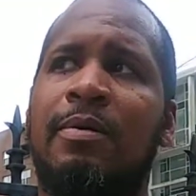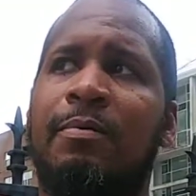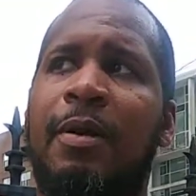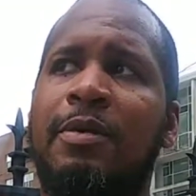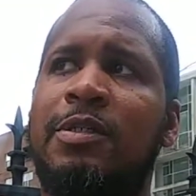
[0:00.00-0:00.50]

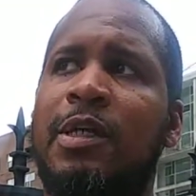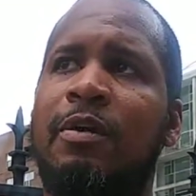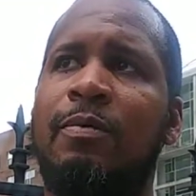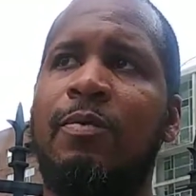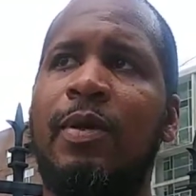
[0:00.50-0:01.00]
about to tear
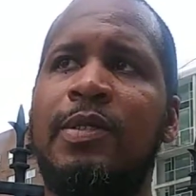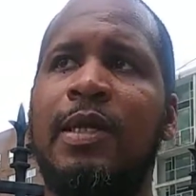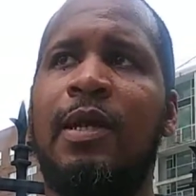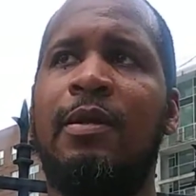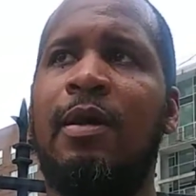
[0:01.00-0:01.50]
up
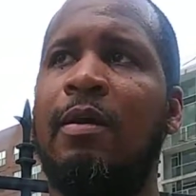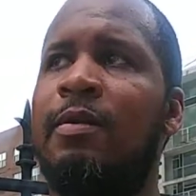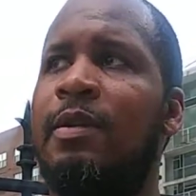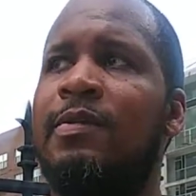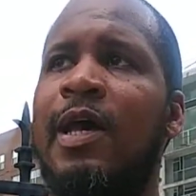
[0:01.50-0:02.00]
Louisiana.
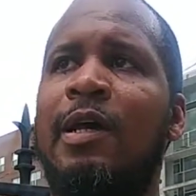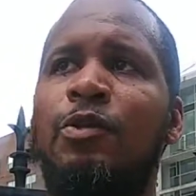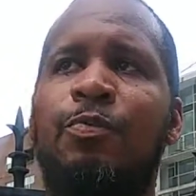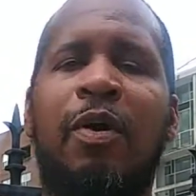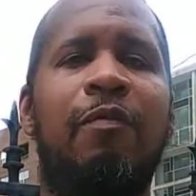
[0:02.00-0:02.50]
These guys
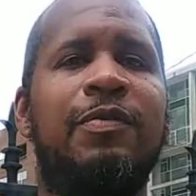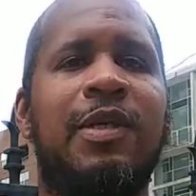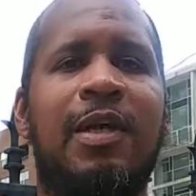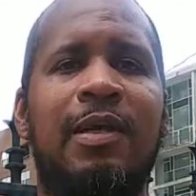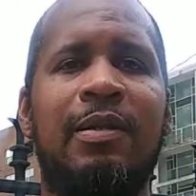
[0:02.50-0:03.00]
aren't
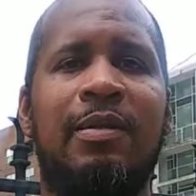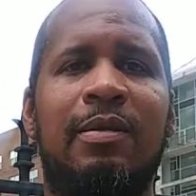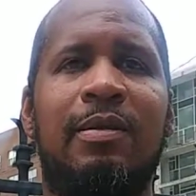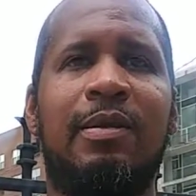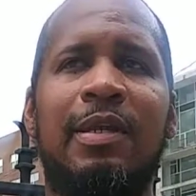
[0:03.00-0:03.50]
prophesying.
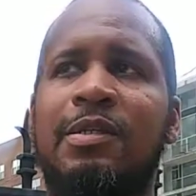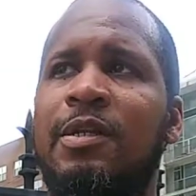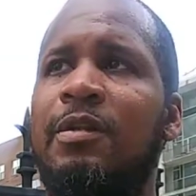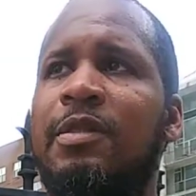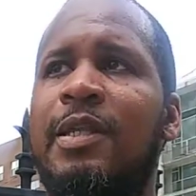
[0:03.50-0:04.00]
That's
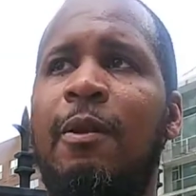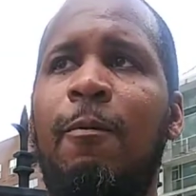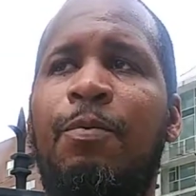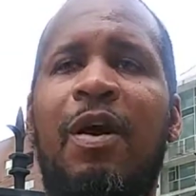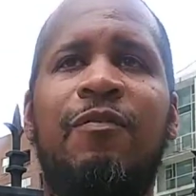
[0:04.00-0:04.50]
another thing. They
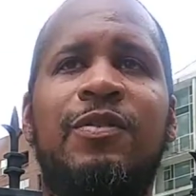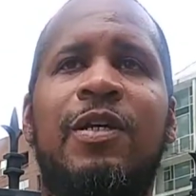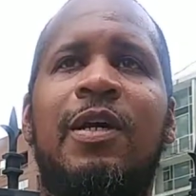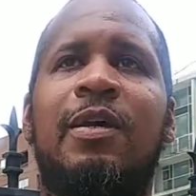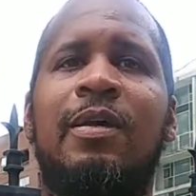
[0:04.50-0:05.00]
don't
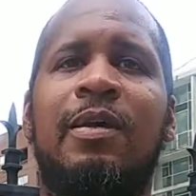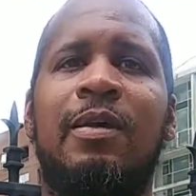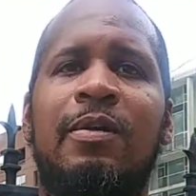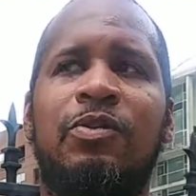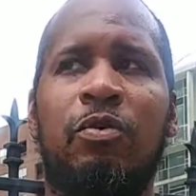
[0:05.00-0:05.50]
prophesy.
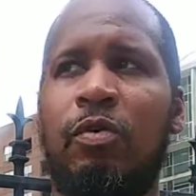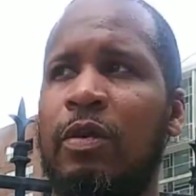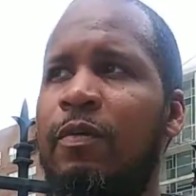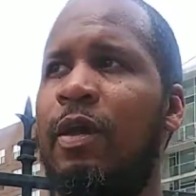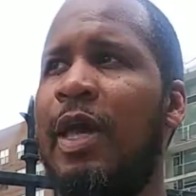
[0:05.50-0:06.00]
So
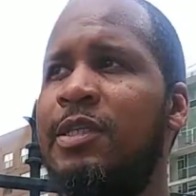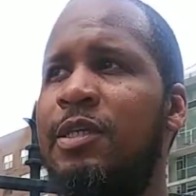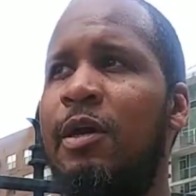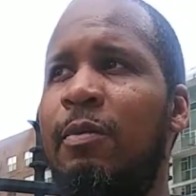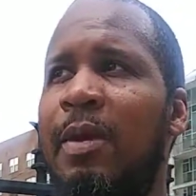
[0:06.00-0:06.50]
as a
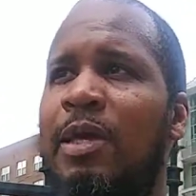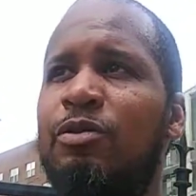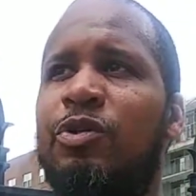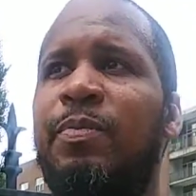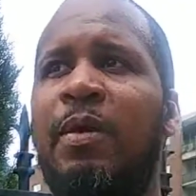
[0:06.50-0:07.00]
young man, you
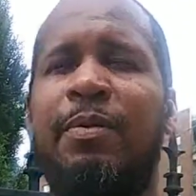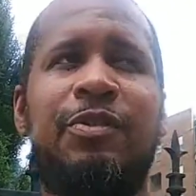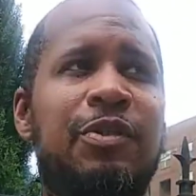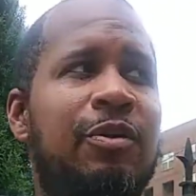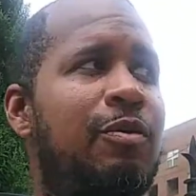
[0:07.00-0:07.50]
should be able to
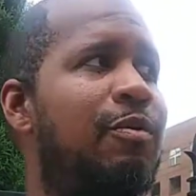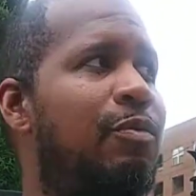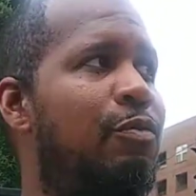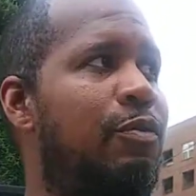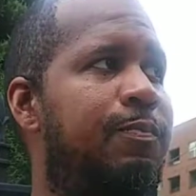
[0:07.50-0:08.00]
discern
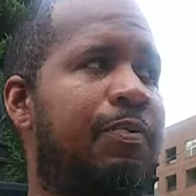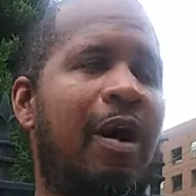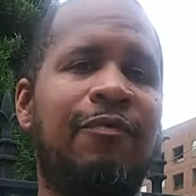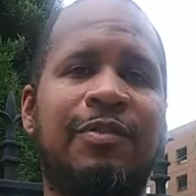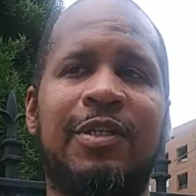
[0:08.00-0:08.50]
who's
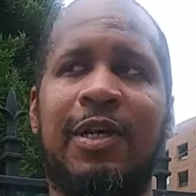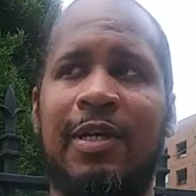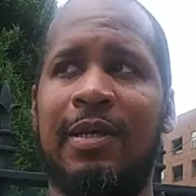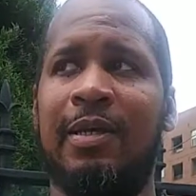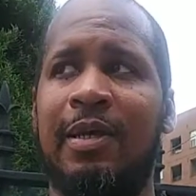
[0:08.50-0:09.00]

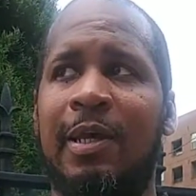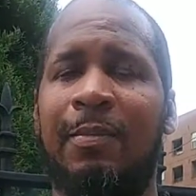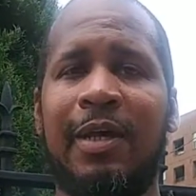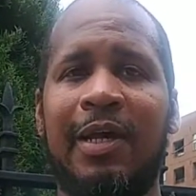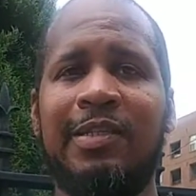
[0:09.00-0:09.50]
prophesying,
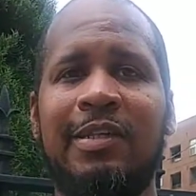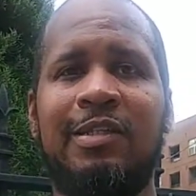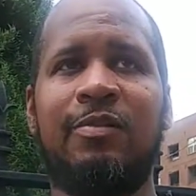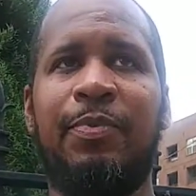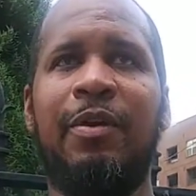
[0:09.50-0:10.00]
because that's
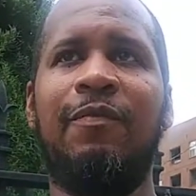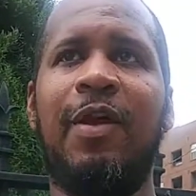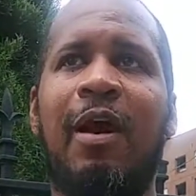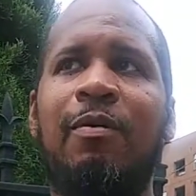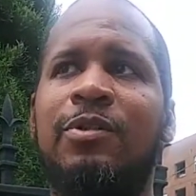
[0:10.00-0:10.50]
the spirit of
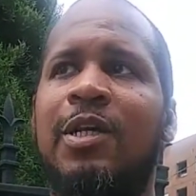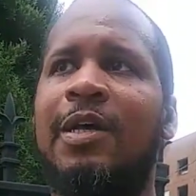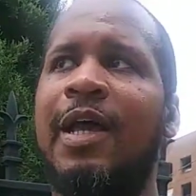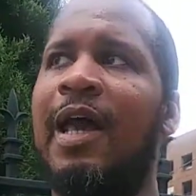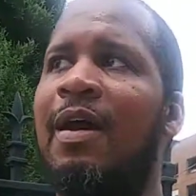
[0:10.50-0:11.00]
Yahweh Shai,
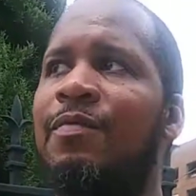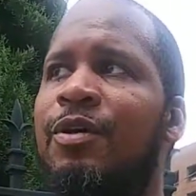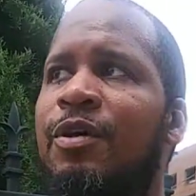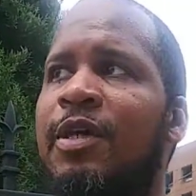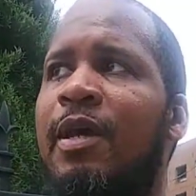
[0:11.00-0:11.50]
not having
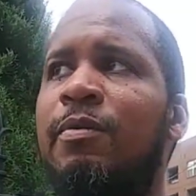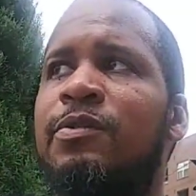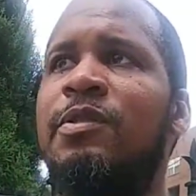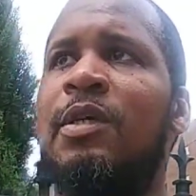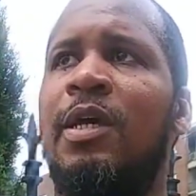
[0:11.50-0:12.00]

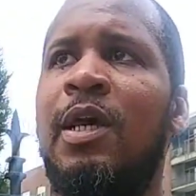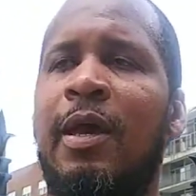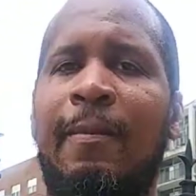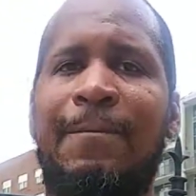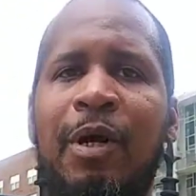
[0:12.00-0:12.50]
cookouts
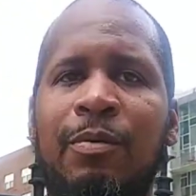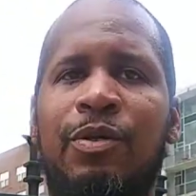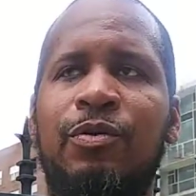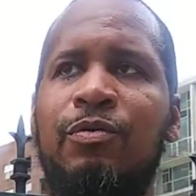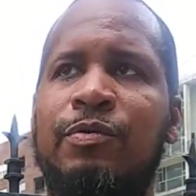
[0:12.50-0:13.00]
and
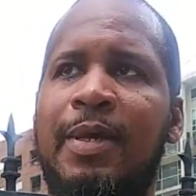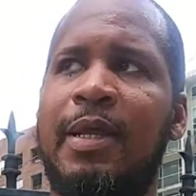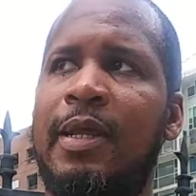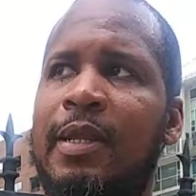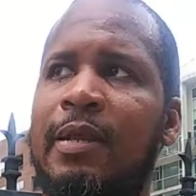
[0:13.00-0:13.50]
barbecues,
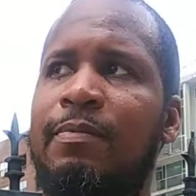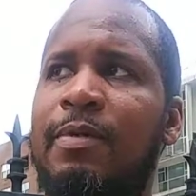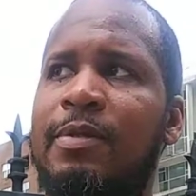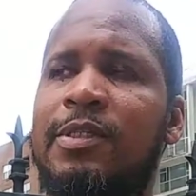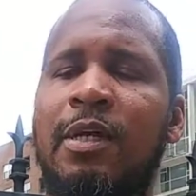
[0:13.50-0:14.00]
man,
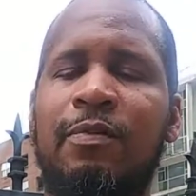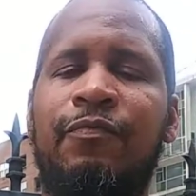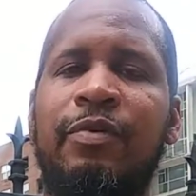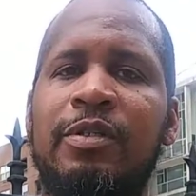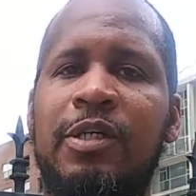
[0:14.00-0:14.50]
and selling
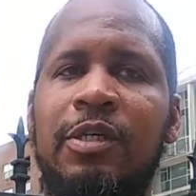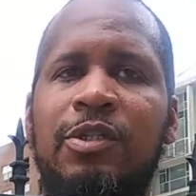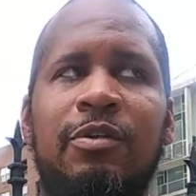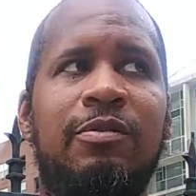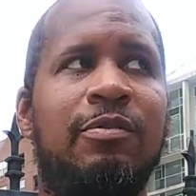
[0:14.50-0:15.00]
French
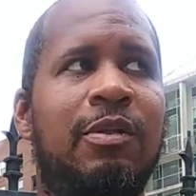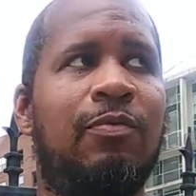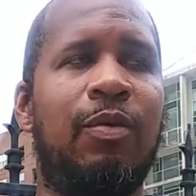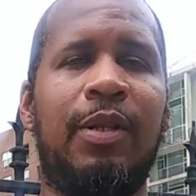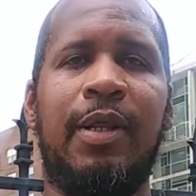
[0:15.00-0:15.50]
t-shirts and
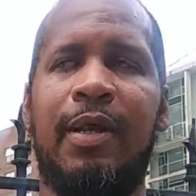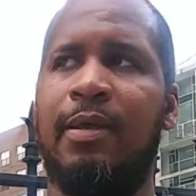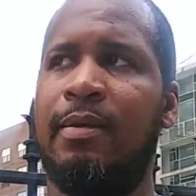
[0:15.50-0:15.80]
whatnot.